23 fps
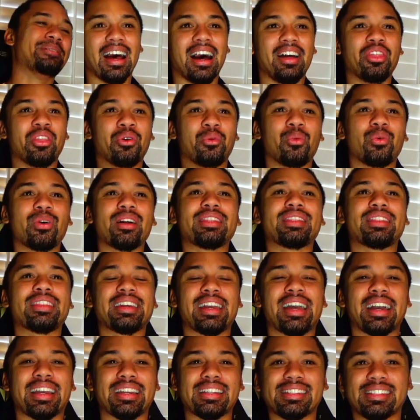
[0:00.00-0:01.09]
The one thing
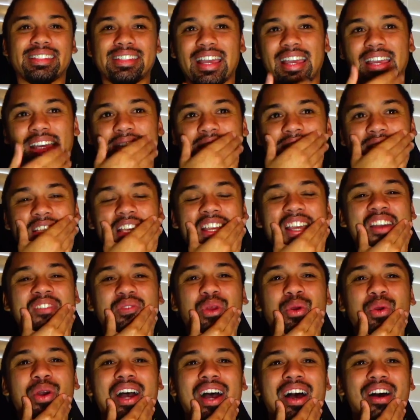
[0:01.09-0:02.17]
I can say is, if
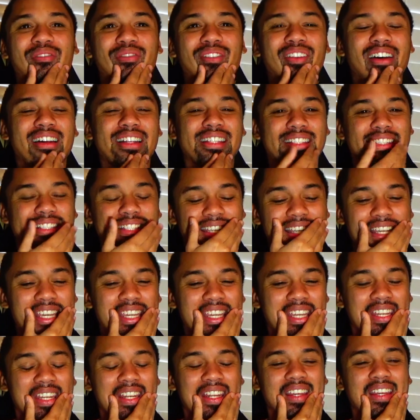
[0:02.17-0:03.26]
you have not
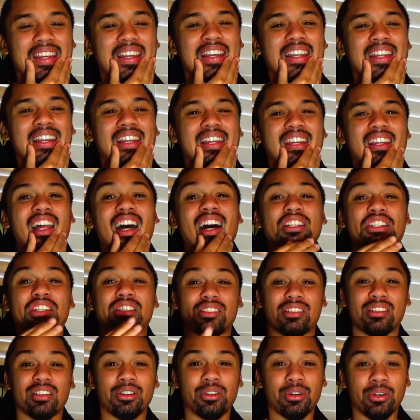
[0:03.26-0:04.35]
seen Not
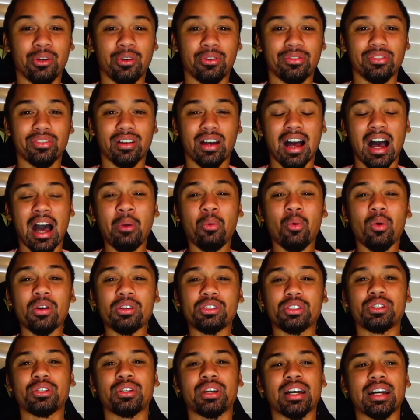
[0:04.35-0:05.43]
Just a Goof, I want
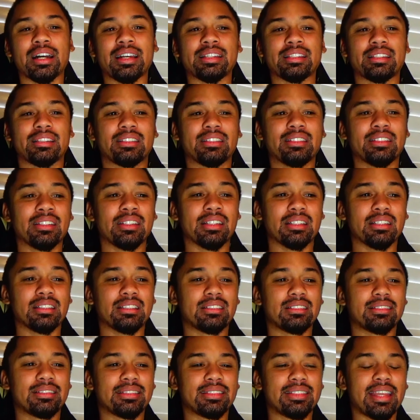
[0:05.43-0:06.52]
you guys to
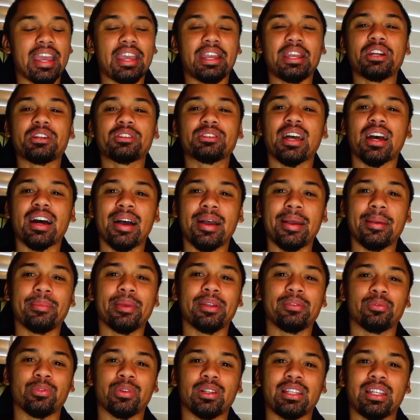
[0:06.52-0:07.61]
take your time
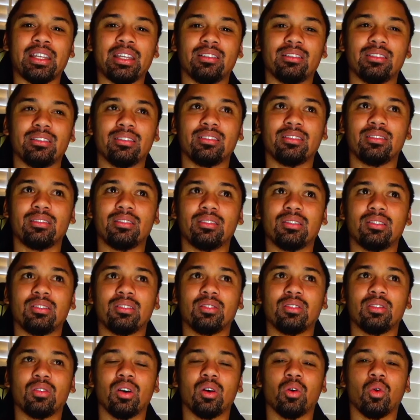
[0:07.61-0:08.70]
and really
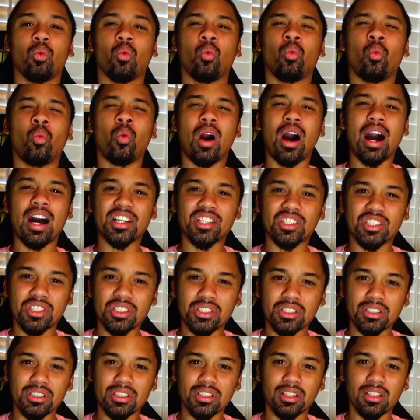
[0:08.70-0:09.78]

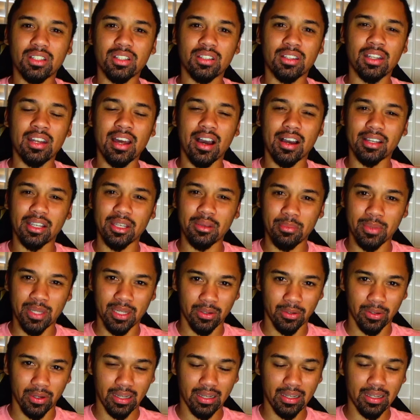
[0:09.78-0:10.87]
watch the
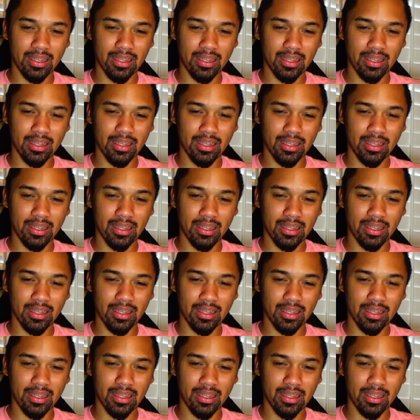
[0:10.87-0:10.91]
documentary.